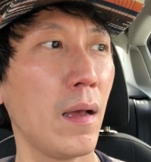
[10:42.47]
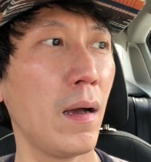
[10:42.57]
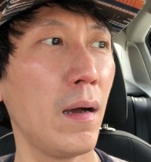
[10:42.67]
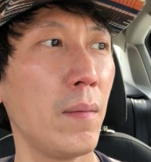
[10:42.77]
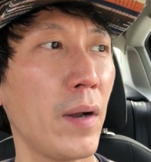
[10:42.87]

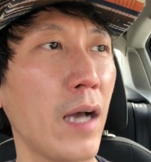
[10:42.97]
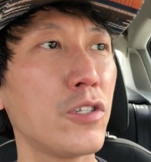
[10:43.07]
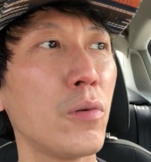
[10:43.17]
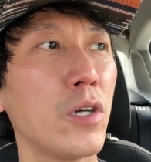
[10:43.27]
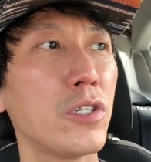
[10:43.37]
But I
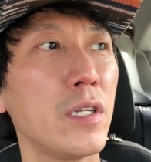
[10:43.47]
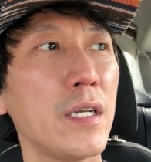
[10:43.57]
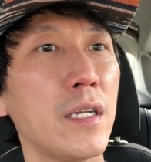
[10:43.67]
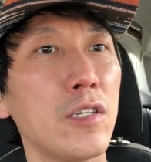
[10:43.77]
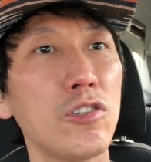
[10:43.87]
do want to
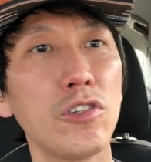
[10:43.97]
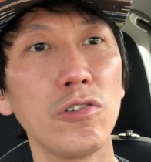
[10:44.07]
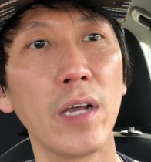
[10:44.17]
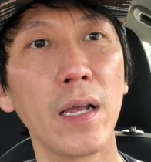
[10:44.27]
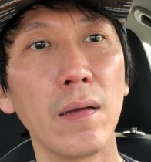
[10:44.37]
lean into
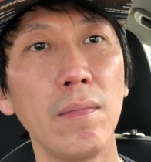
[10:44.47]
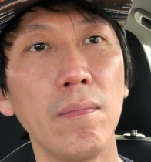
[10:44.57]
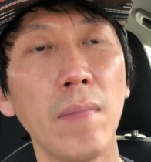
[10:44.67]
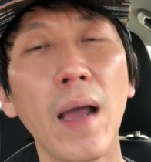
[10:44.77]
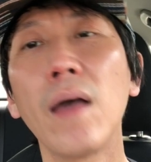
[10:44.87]
like
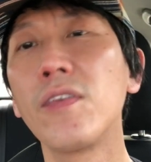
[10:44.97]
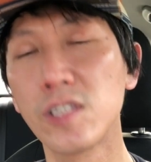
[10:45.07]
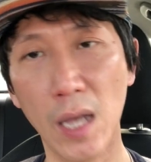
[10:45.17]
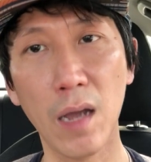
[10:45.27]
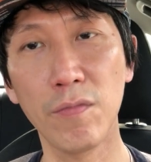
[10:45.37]
my other
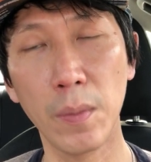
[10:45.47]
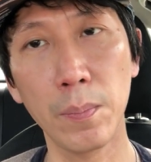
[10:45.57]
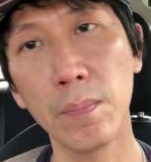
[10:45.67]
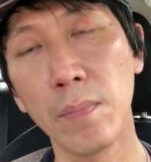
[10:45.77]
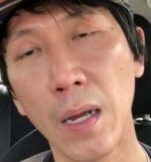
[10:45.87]
side of
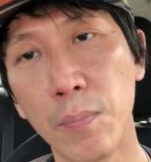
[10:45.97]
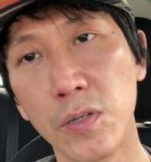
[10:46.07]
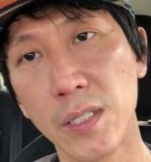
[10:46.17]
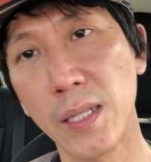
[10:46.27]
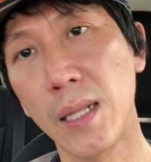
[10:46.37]
my
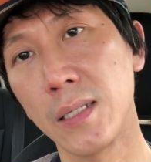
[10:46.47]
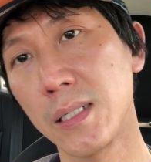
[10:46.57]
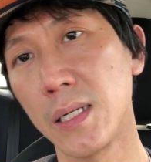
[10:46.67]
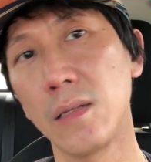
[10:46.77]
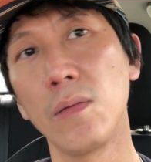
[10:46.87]

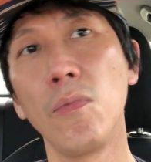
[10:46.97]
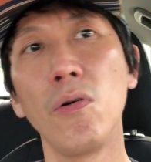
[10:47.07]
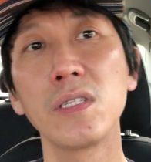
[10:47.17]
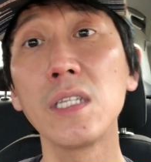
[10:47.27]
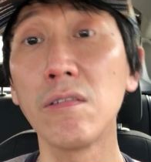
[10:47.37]
personality, the
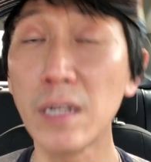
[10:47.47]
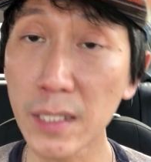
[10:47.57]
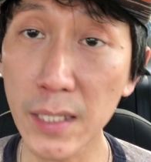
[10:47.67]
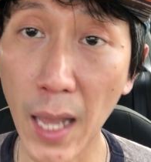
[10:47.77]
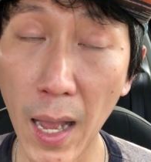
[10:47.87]
more serious
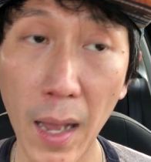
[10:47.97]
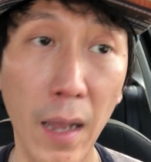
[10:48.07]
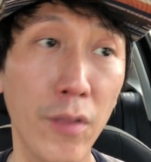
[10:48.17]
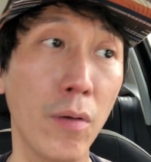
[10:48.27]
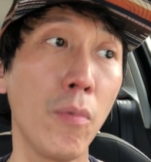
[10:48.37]

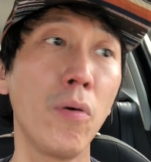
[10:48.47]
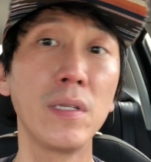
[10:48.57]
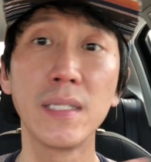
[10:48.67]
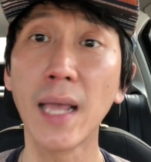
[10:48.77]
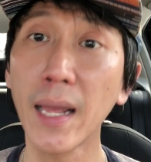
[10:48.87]
side, the more
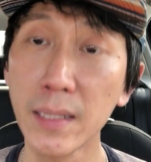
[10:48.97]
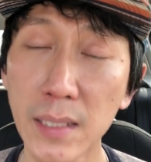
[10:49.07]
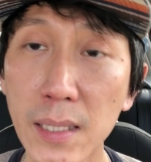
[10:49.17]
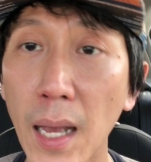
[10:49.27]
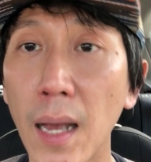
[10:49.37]
Zen
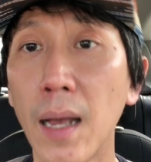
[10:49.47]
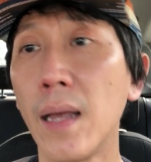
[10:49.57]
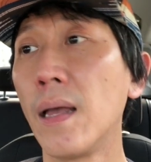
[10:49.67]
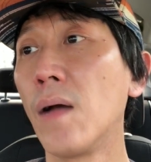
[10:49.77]
side.